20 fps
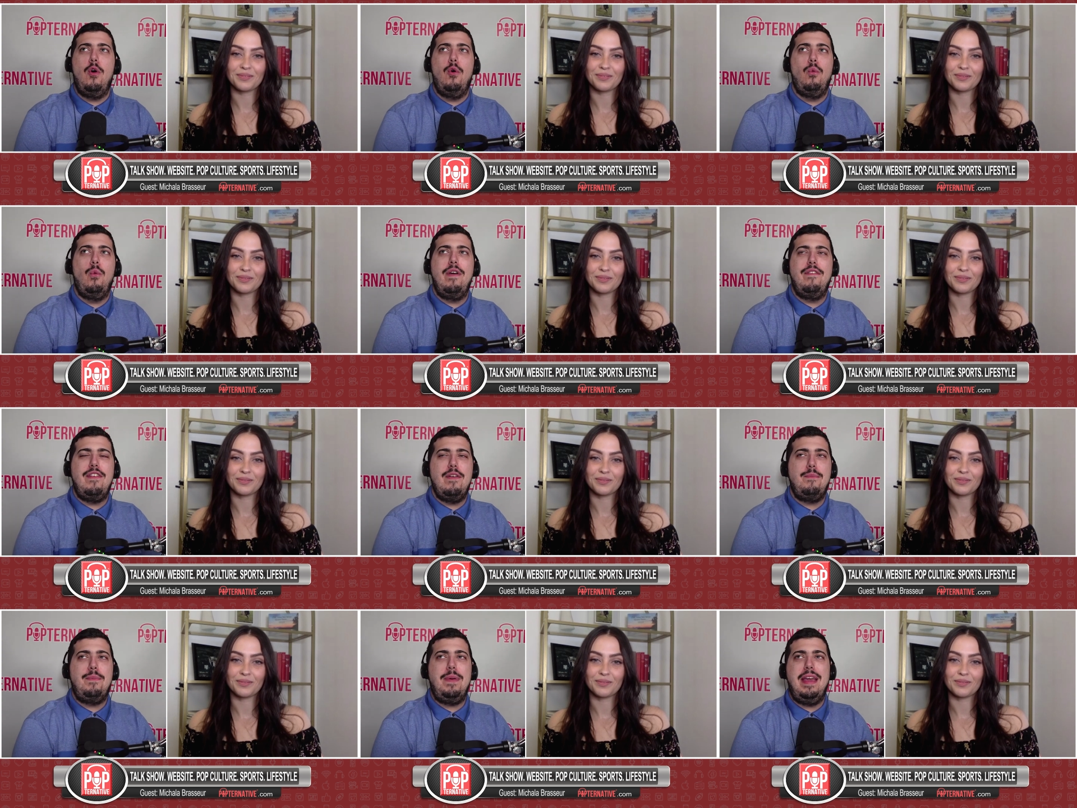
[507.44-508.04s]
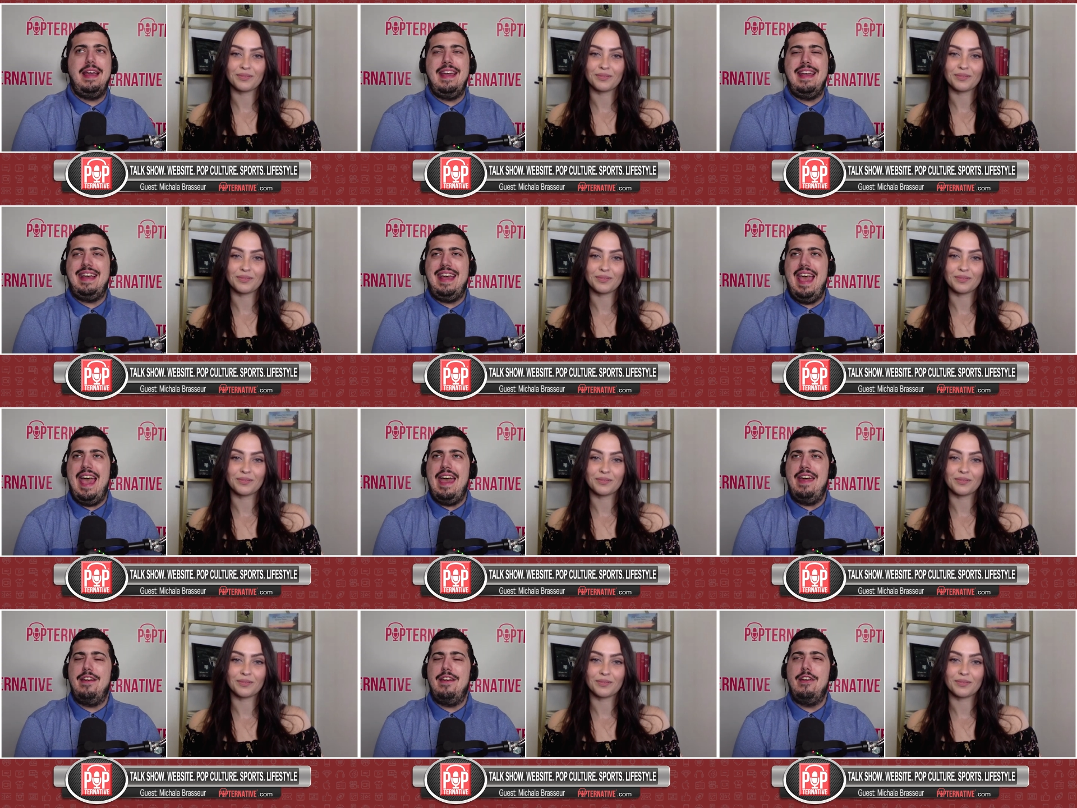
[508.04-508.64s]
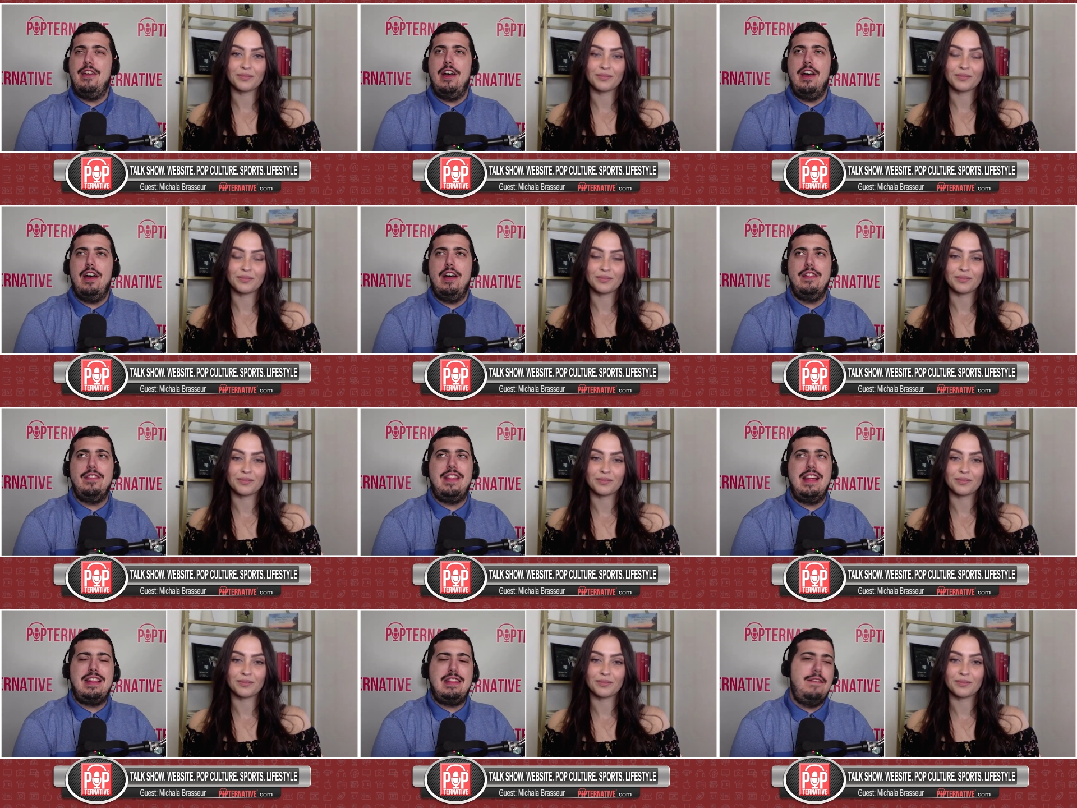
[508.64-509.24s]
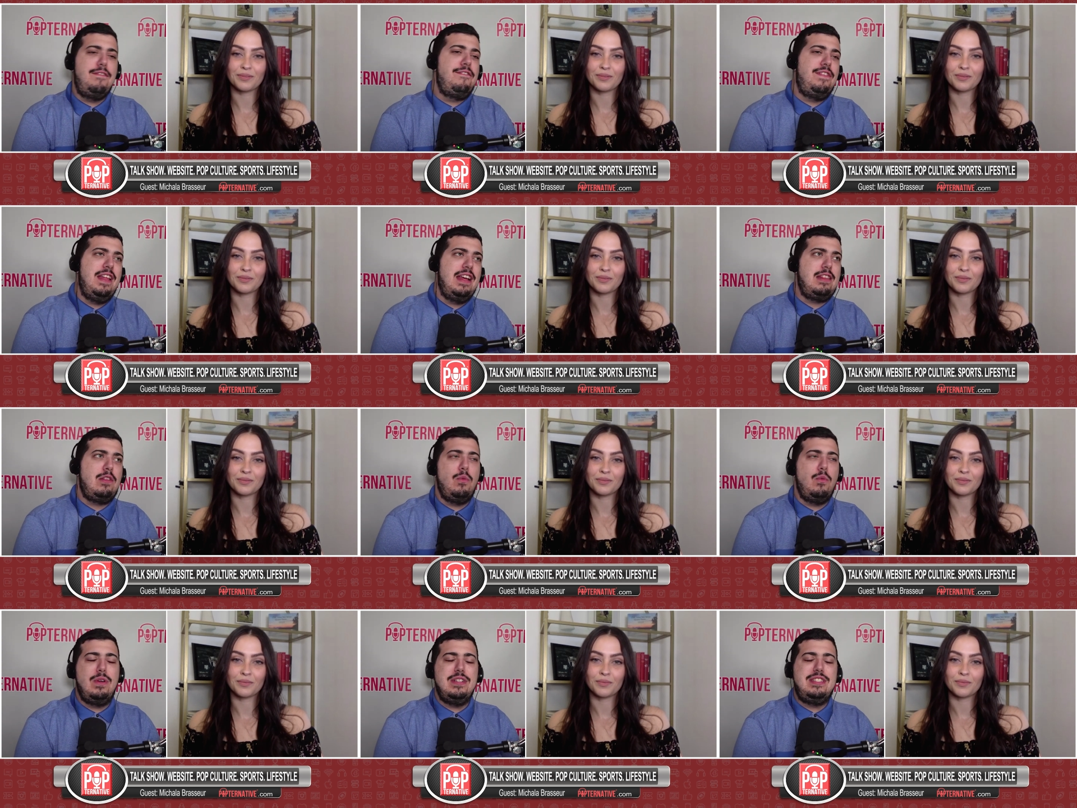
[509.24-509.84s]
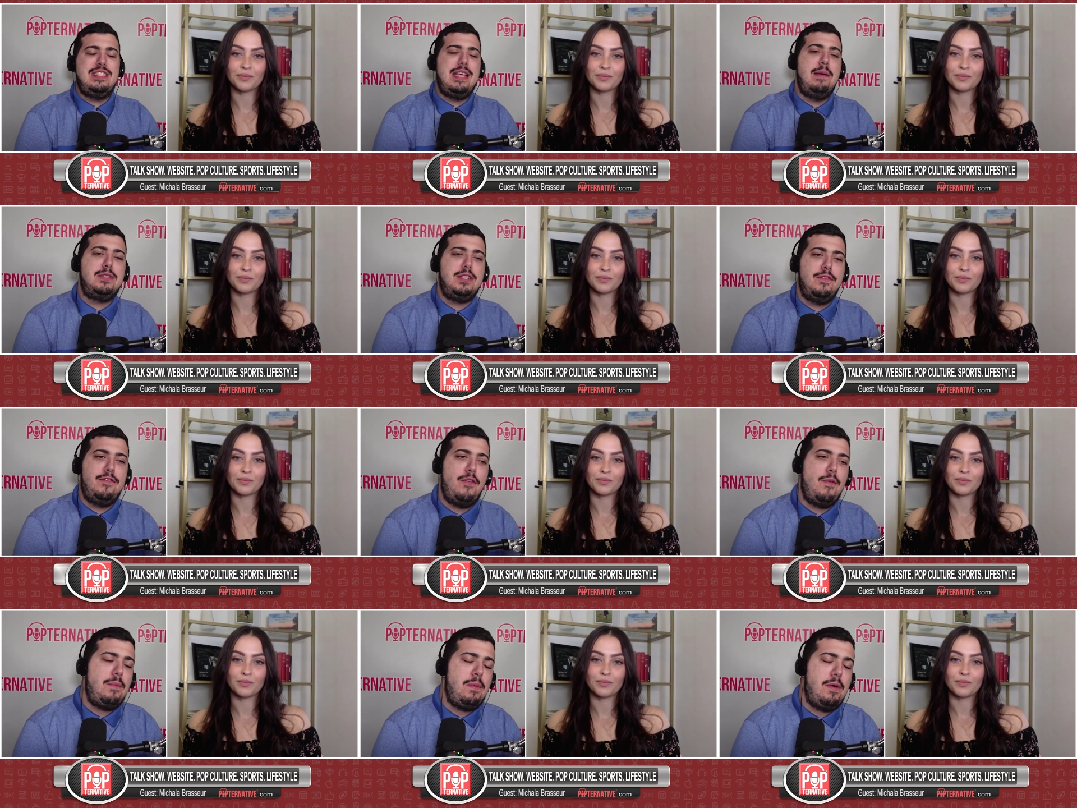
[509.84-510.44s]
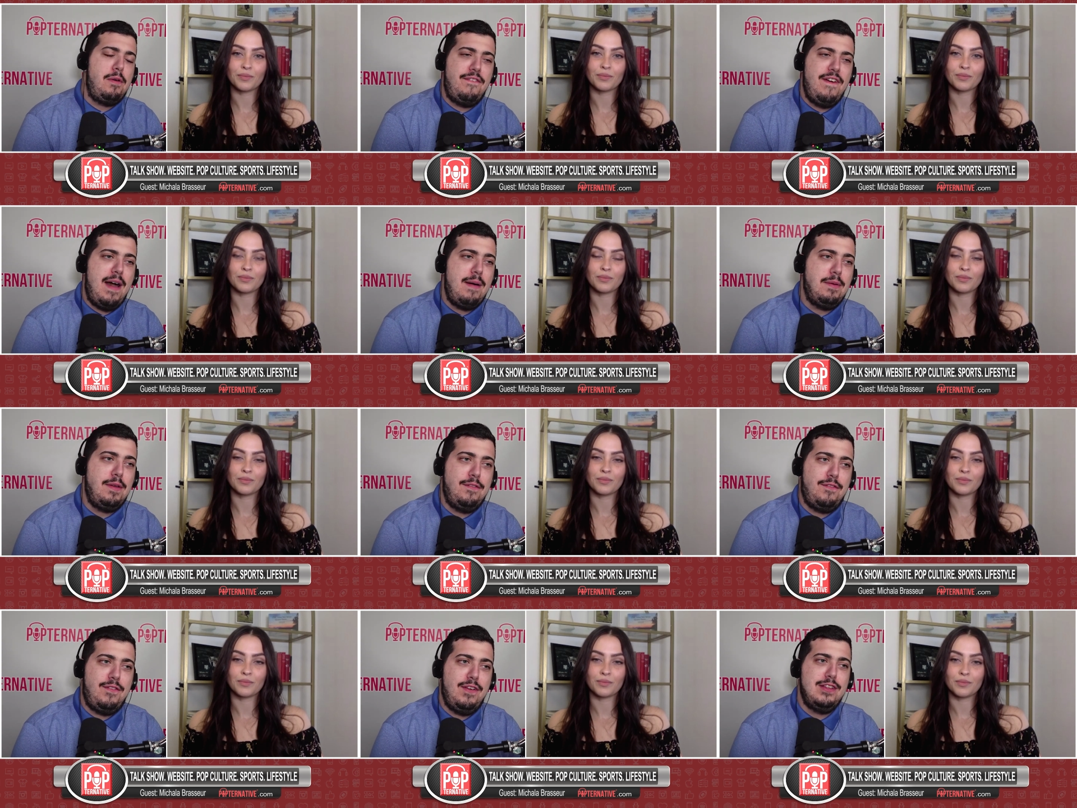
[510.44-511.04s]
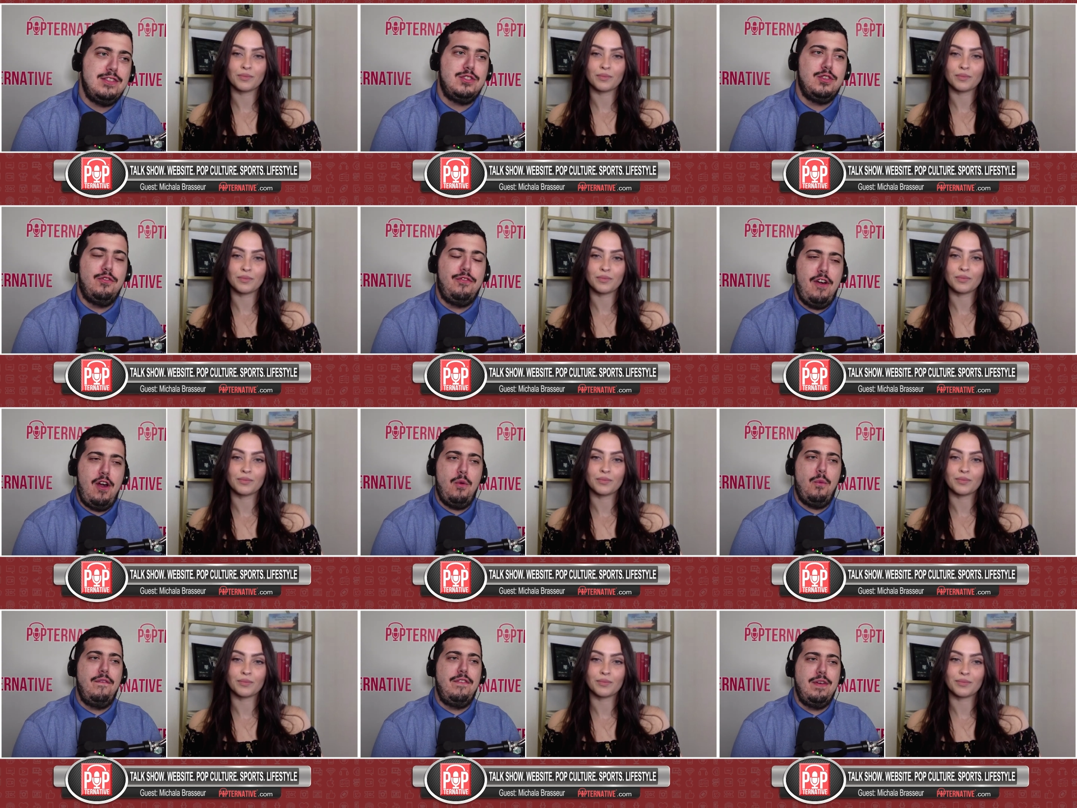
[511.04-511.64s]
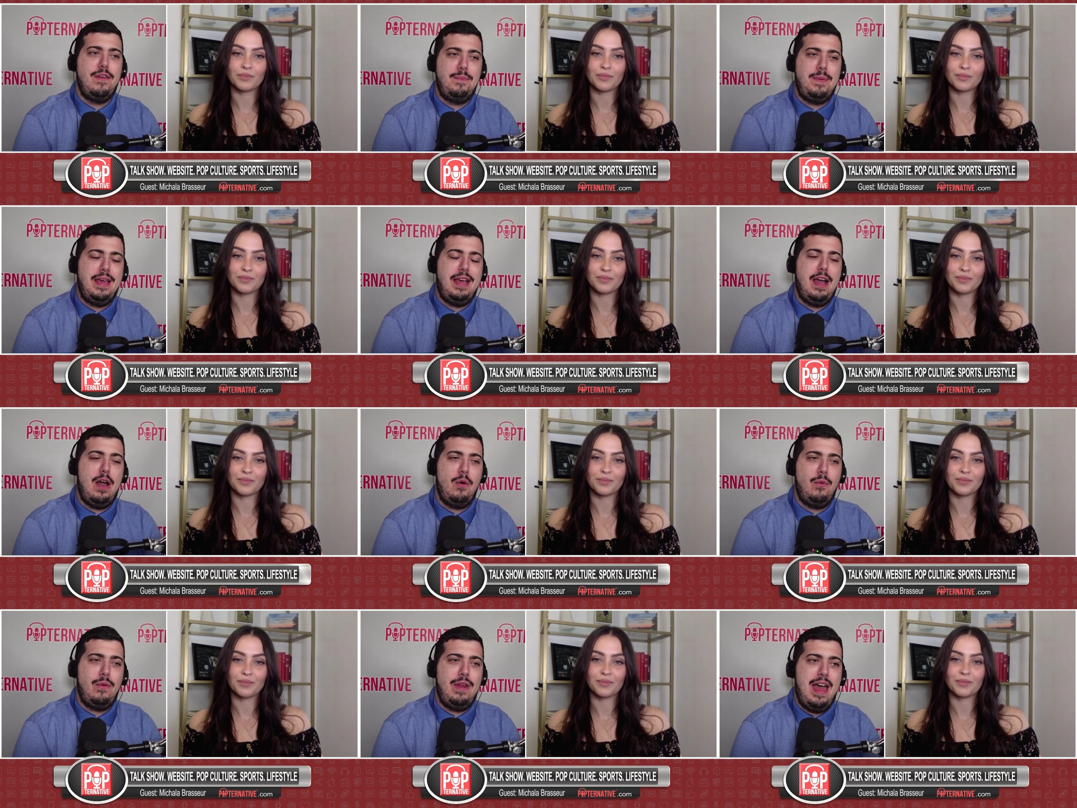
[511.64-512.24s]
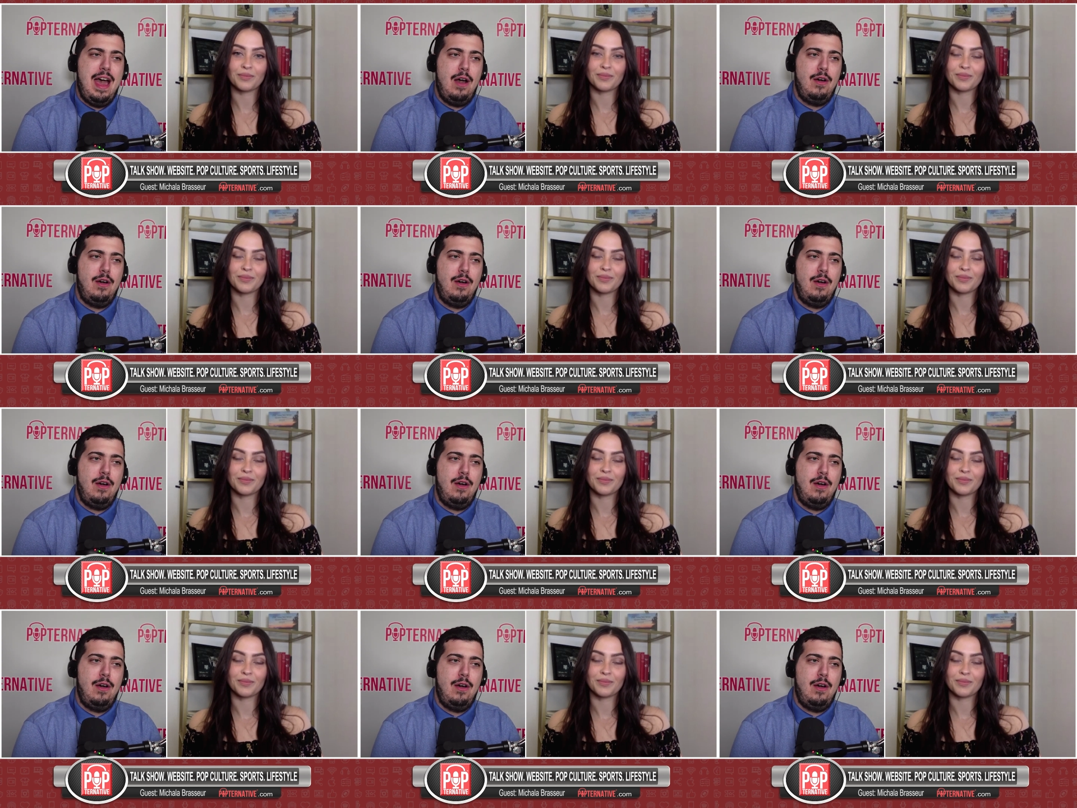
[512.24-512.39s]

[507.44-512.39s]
Speaker 1: though with it being in Canada like the like the reception from your family and friends so far with it being out